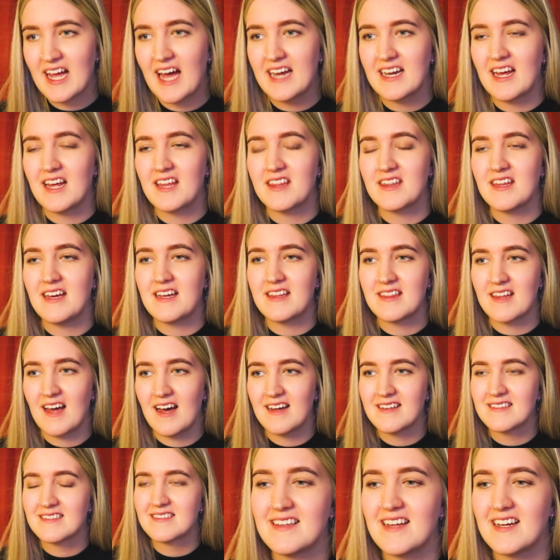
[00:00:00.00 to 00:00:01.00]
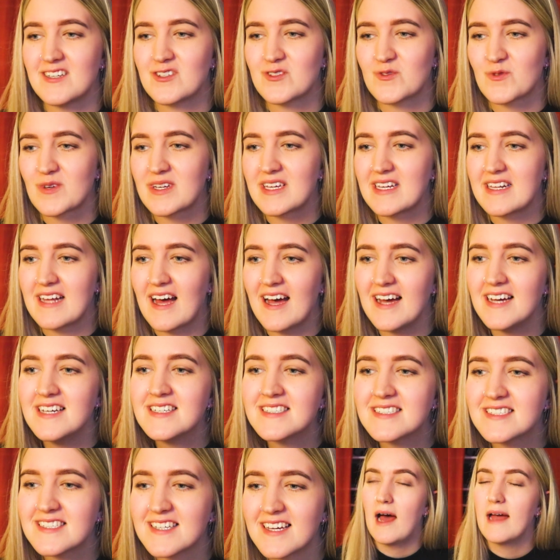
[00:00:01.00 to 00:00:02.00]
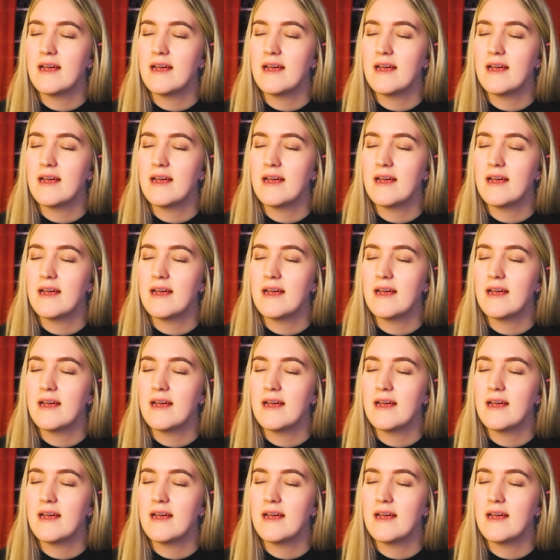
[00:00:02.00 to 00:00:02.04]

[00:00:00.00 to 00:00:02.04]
and I think that that's really nice.